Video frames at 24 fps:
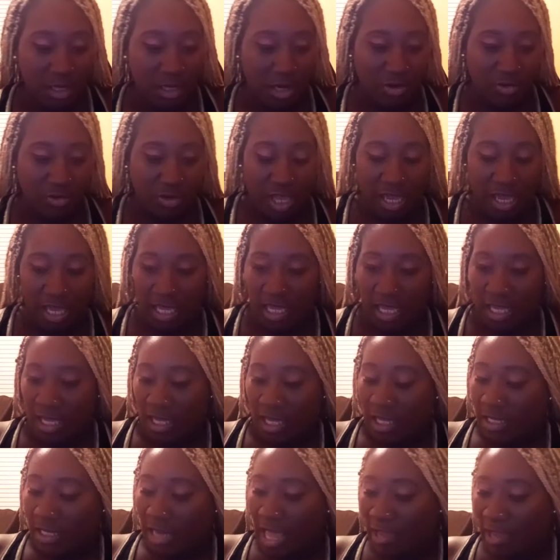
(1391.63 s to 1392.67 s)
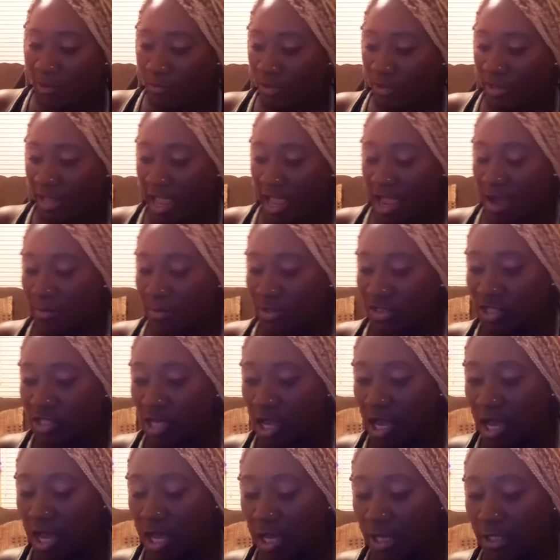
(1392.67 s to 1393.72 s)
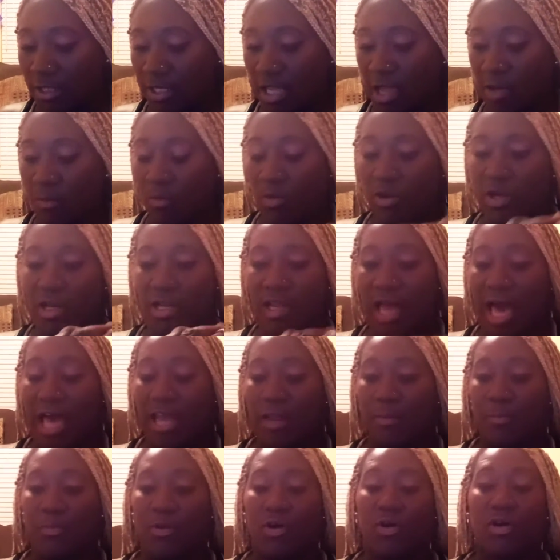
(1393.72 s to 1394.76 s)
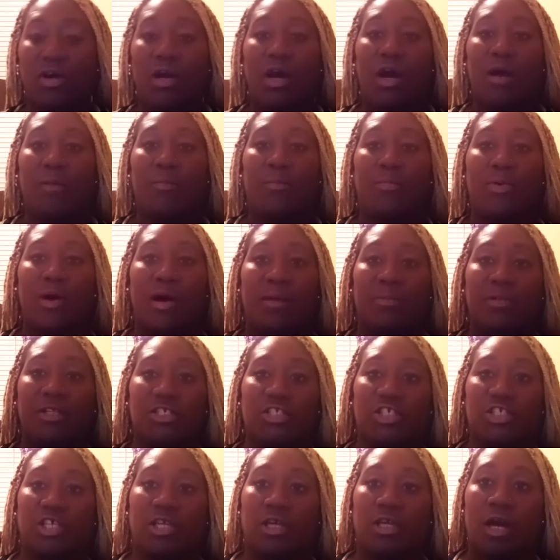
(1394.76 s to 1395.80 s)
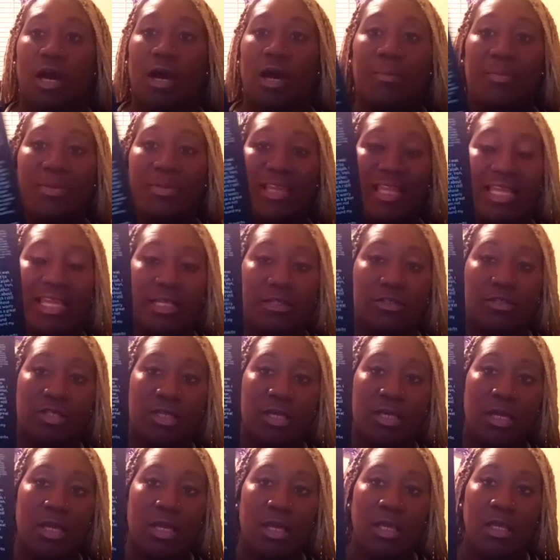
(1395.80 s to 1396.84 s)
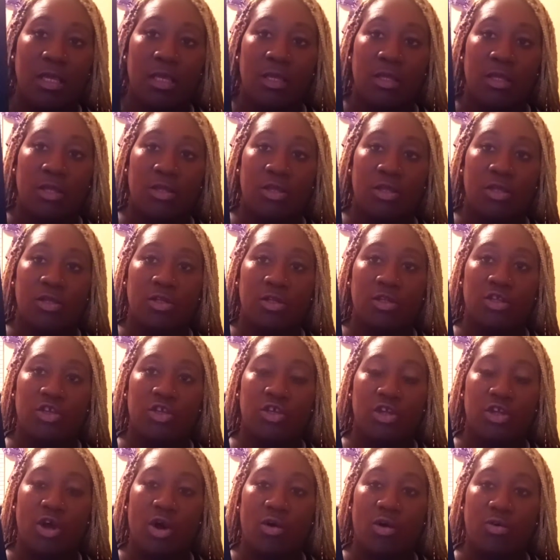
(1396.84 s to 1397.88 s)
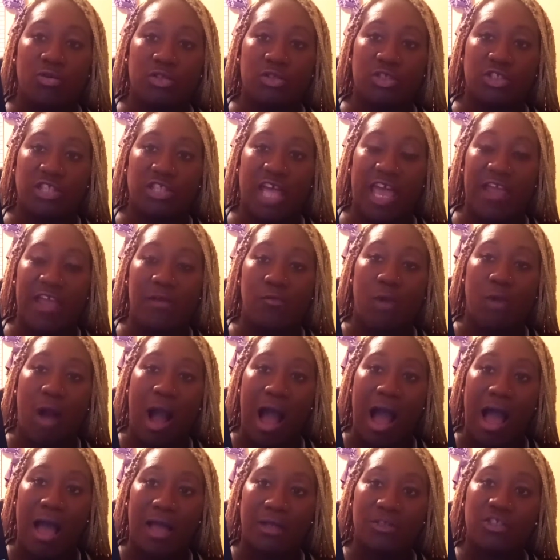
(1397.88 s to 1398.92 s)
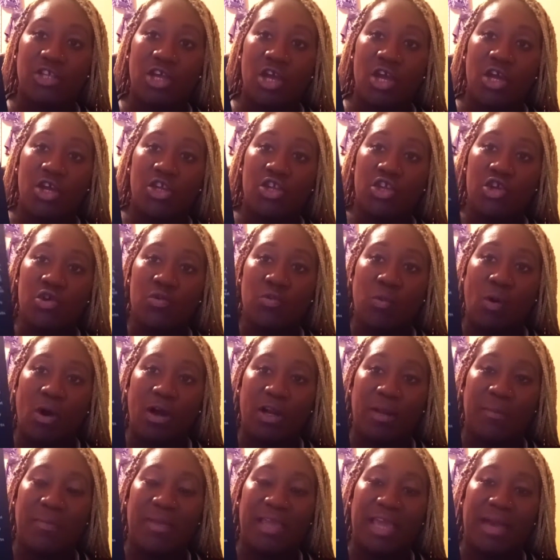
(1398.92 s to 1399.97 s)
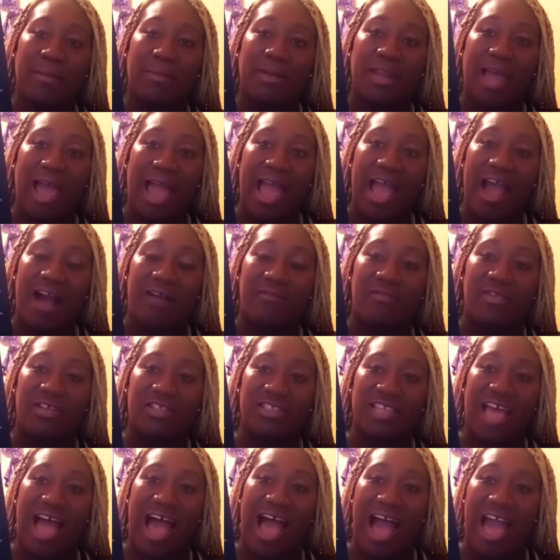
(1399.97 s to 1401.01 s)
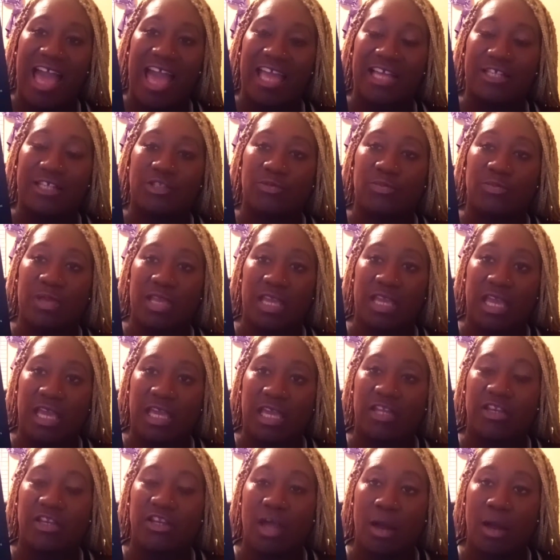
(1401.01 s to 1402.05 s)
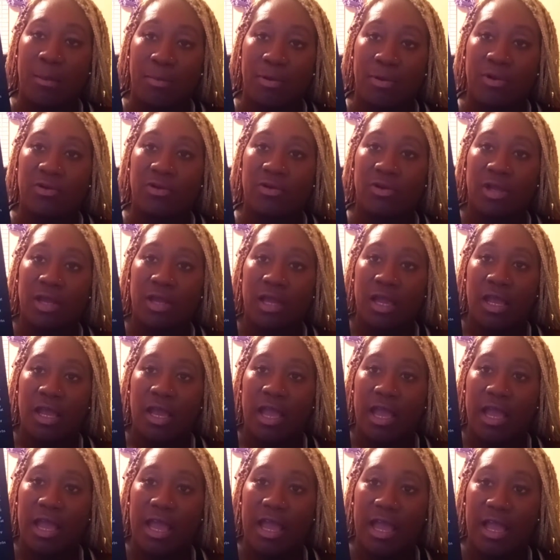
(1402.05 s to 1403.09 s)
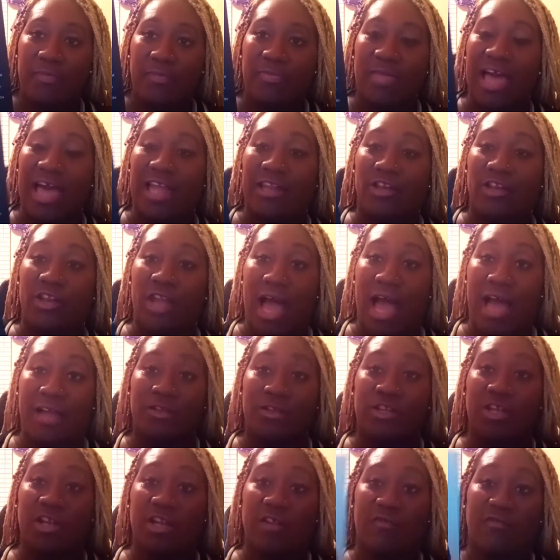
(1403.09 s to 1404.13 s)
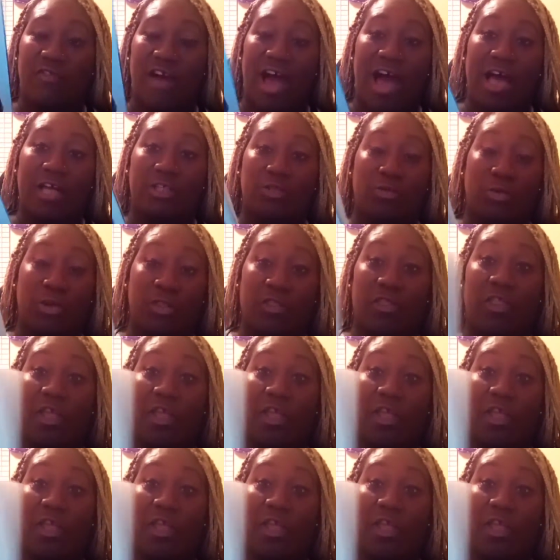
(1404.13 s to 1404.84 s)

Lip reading: Okay, like with Amazon and with a lot of book publishing companies, statewide, you want to be able to have this ISBN number, and that identifies with